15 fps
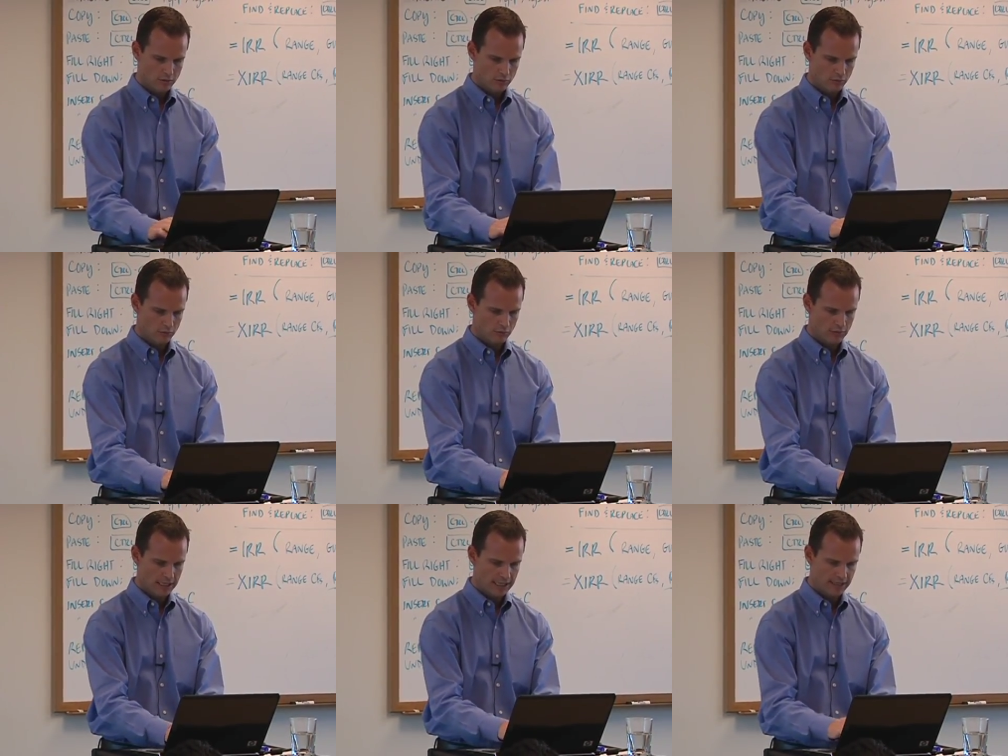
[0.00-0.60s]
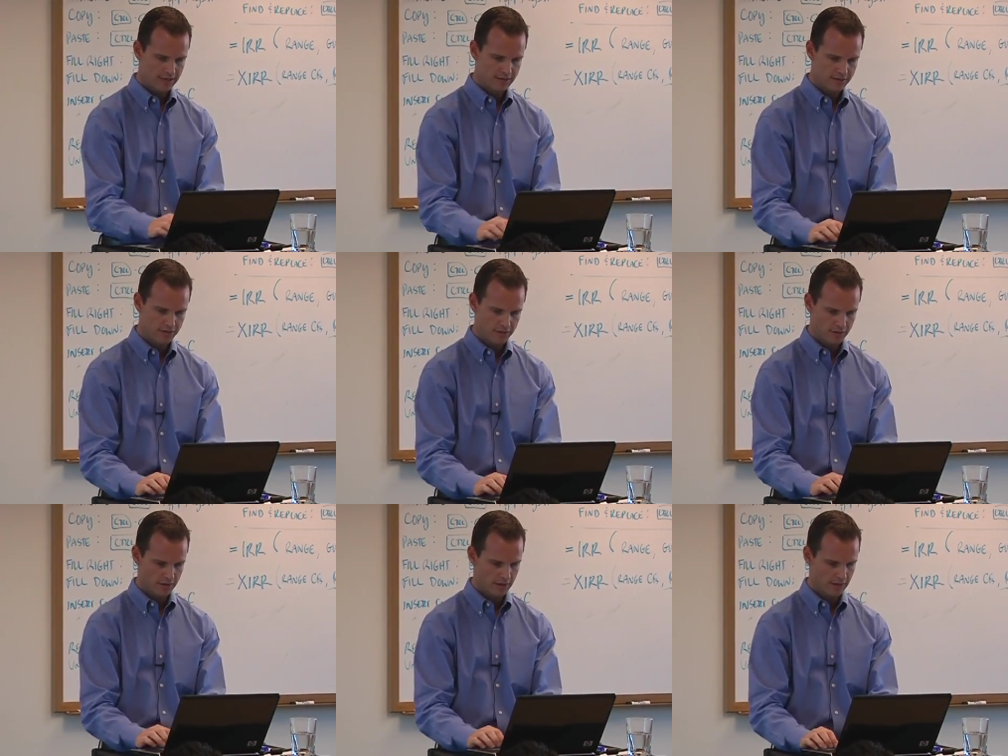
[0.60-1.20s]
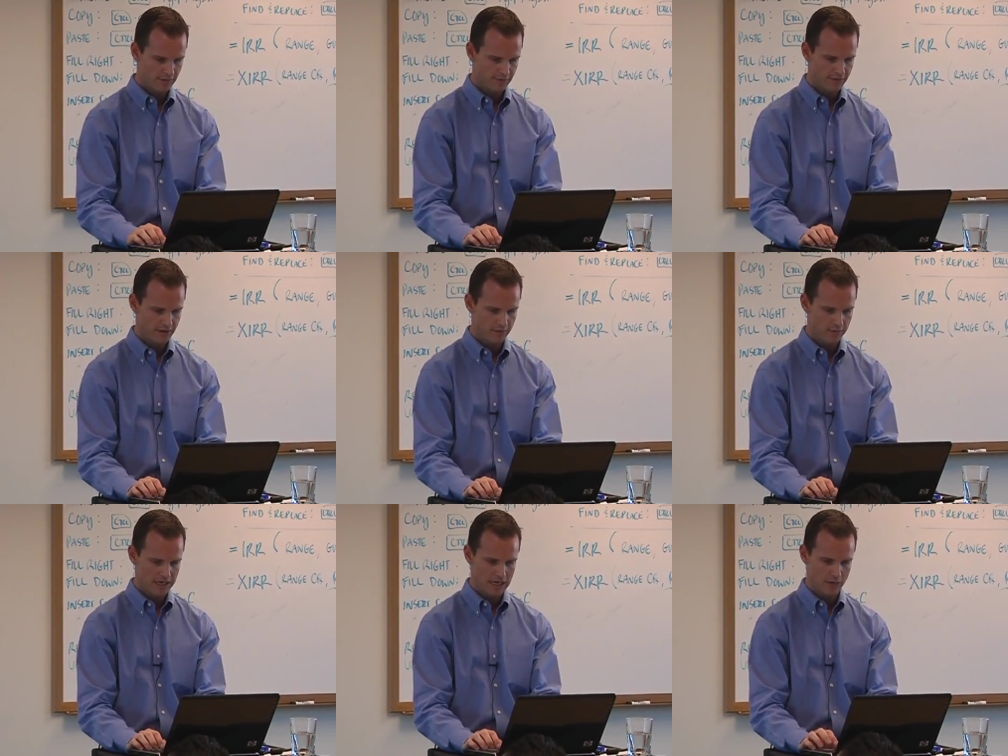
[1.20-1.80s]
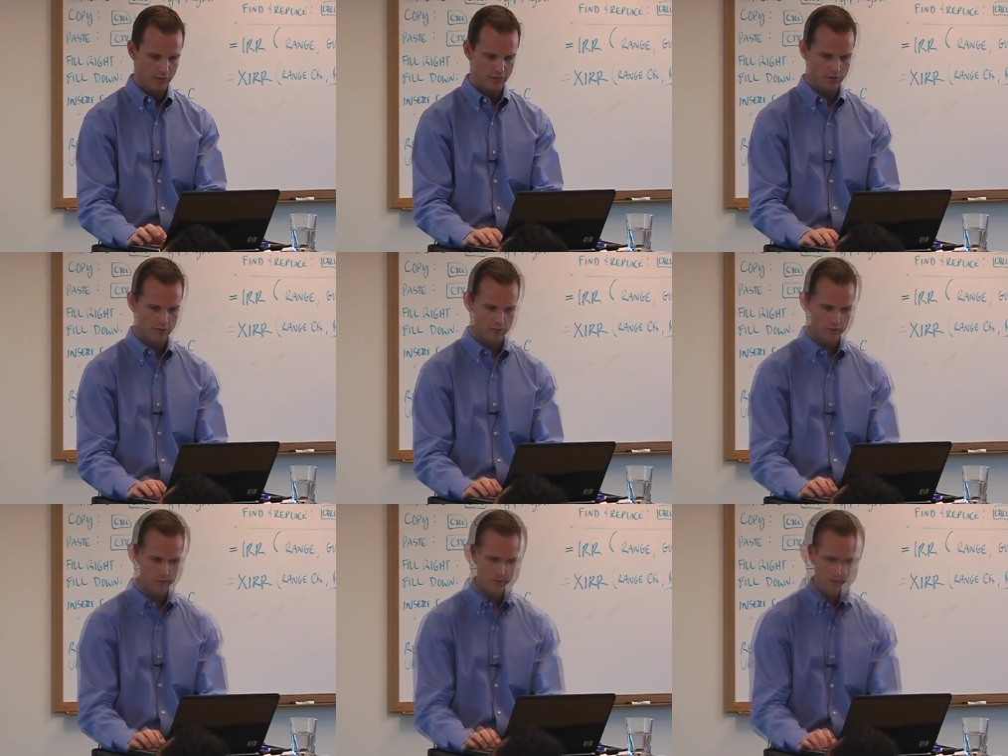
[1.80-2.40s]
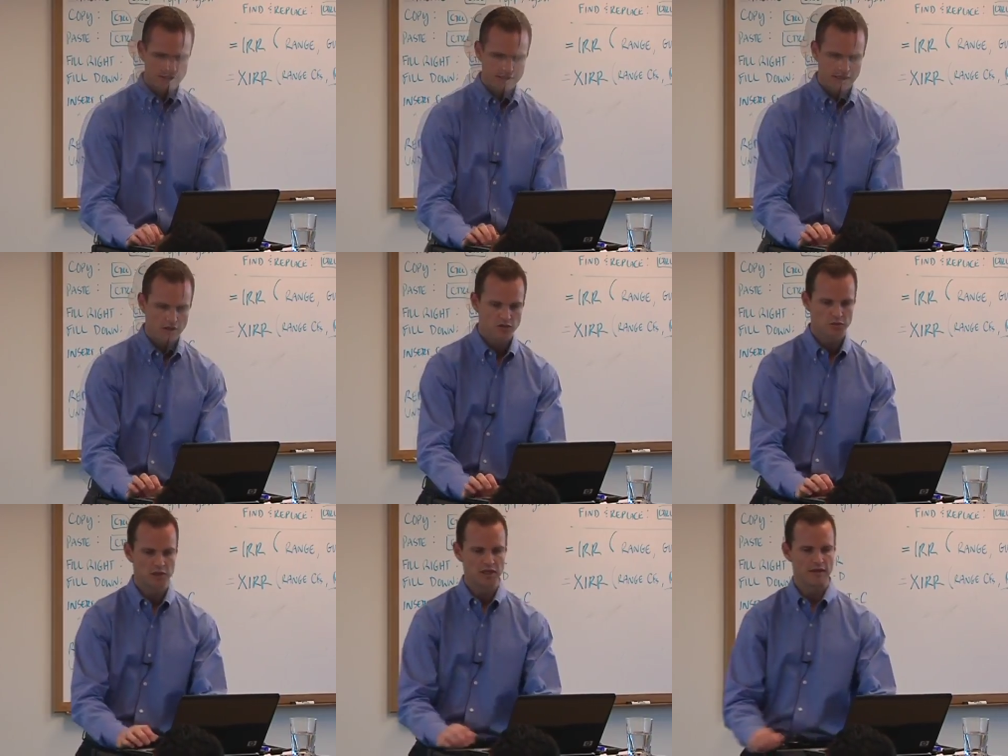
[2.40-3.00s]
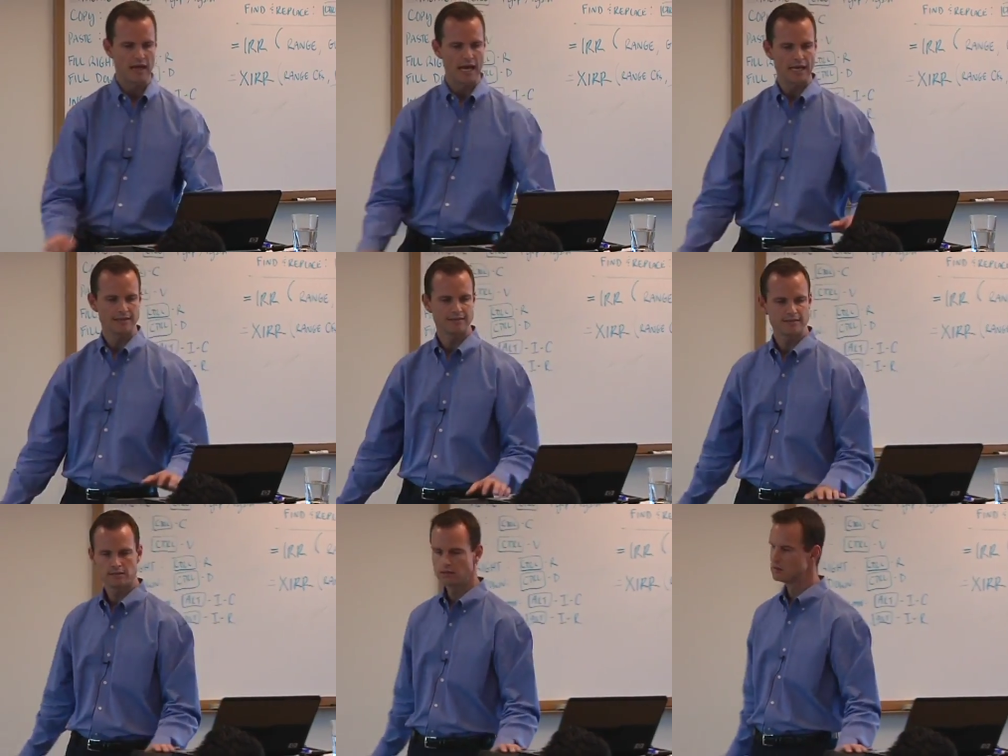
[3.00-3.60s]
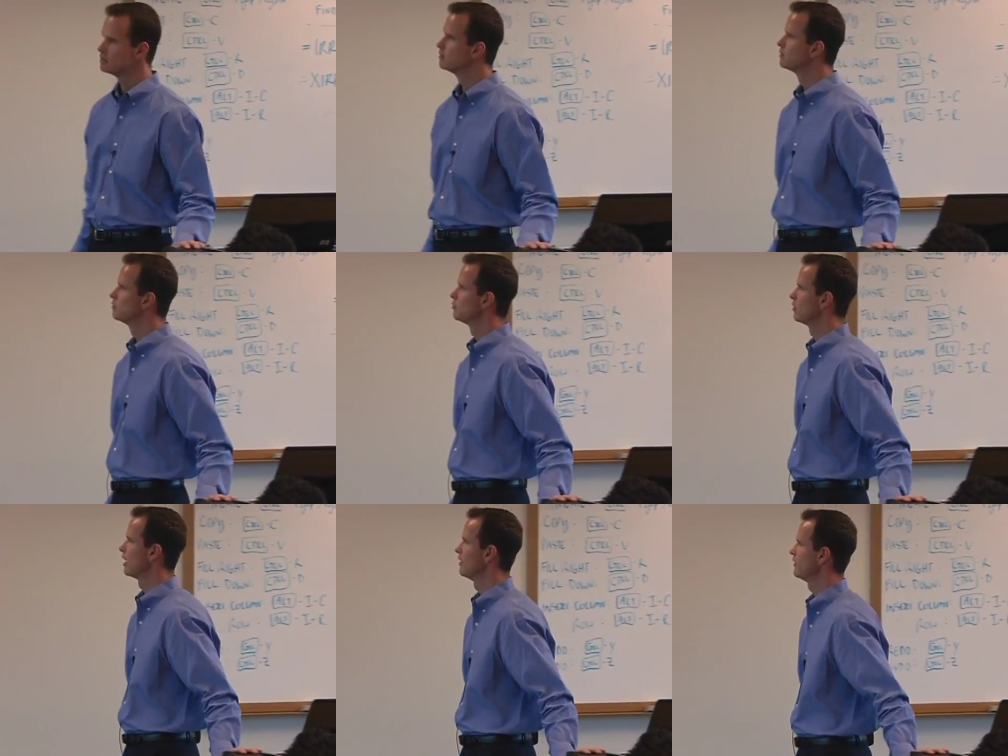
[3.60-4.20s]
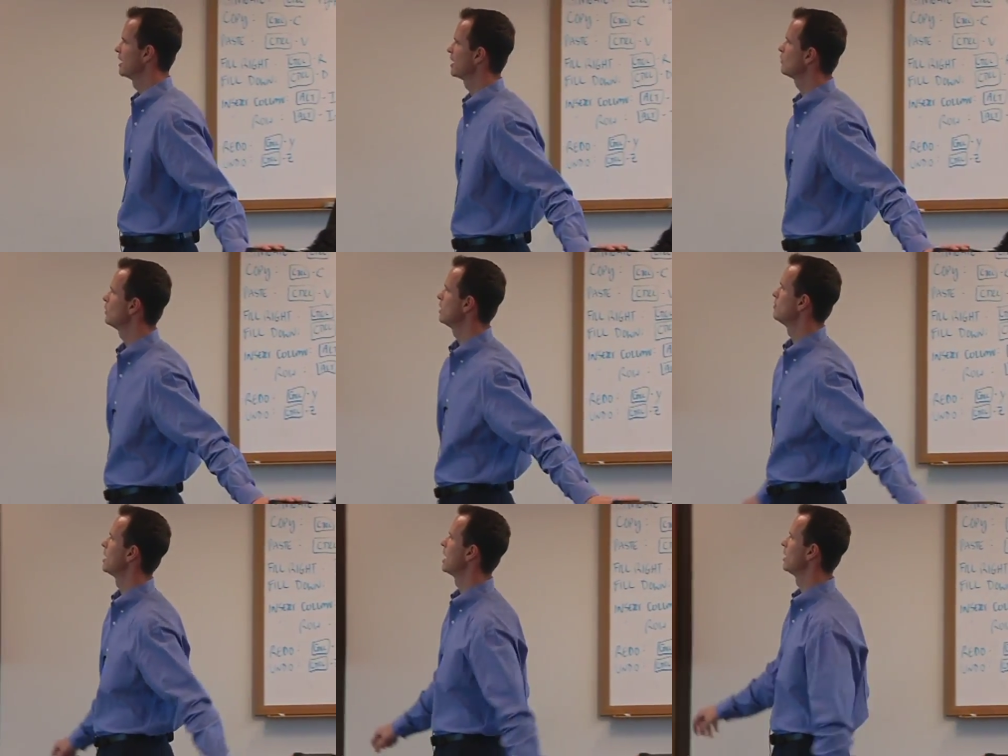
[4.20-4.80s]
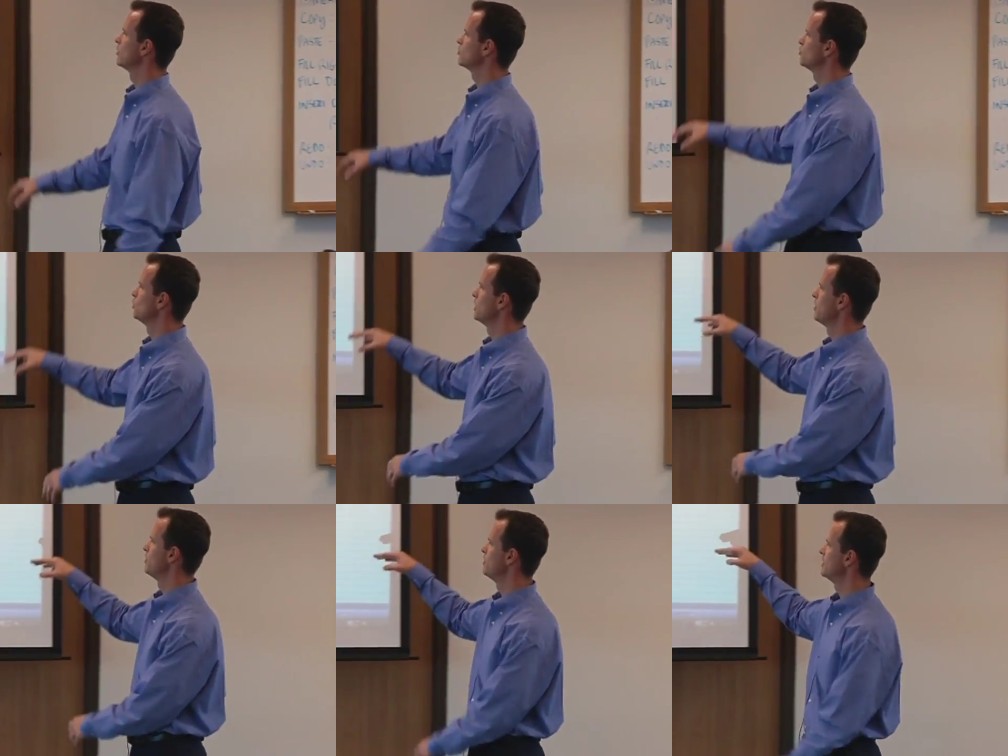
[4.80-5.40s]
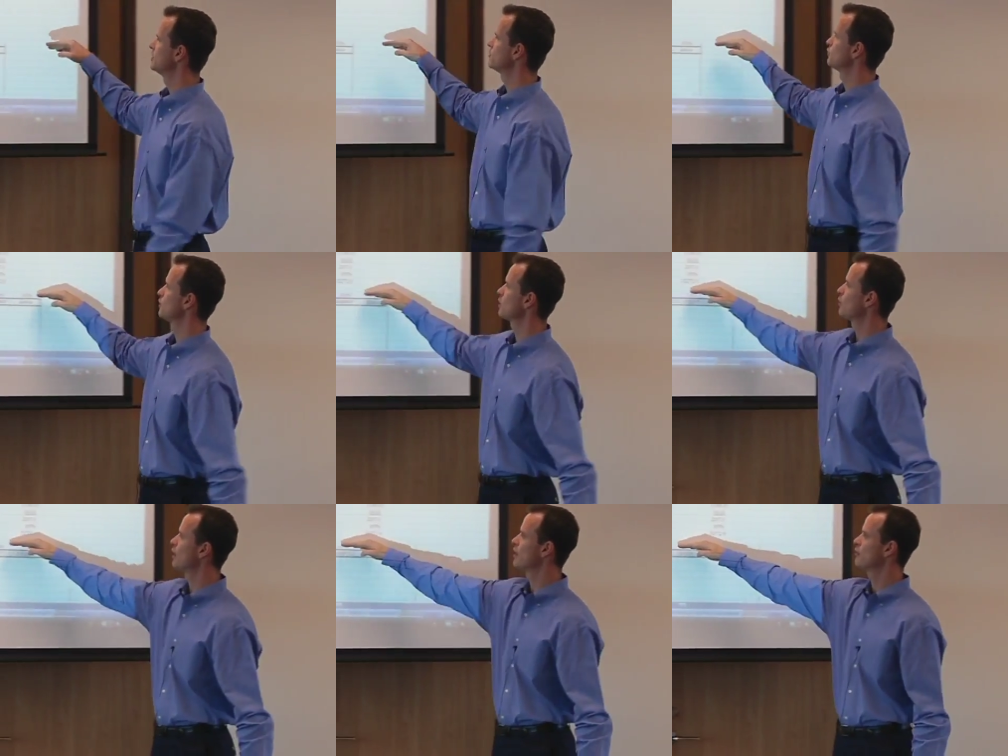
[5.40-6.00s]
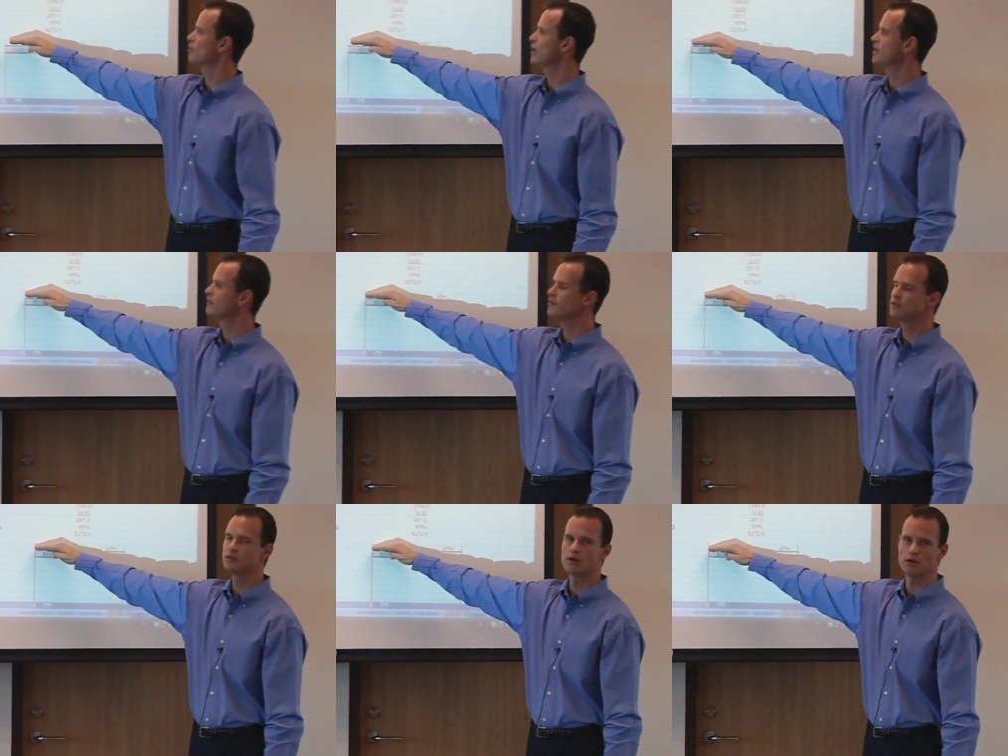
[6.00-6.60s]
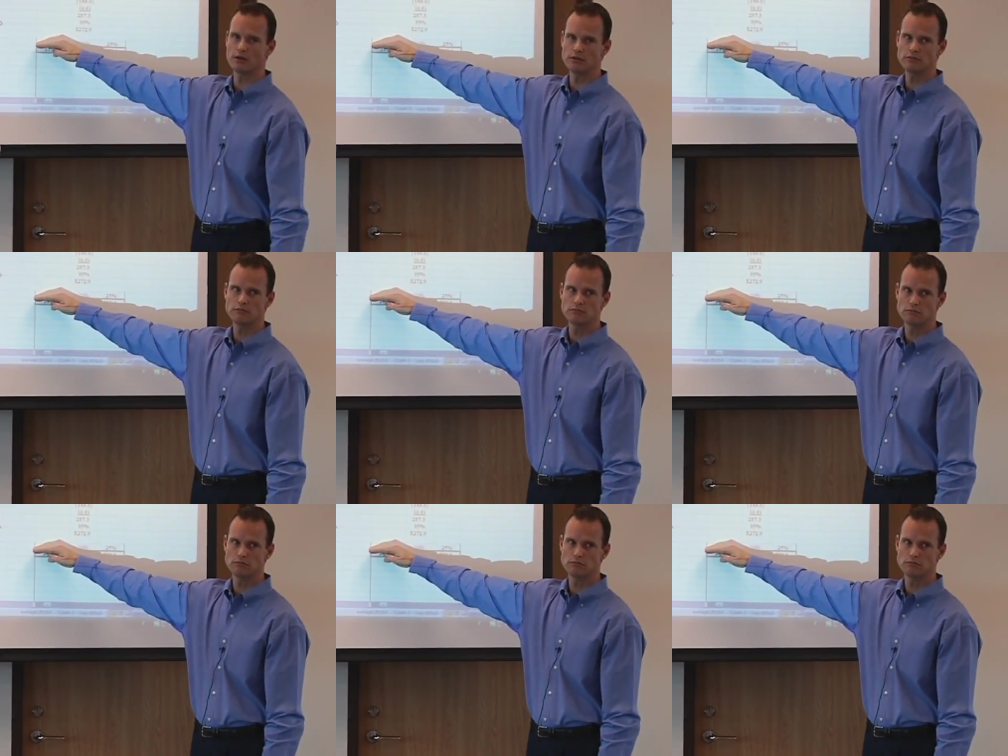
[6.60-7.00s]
raised to the fifth power tells me that private equity buyers with this required rate of return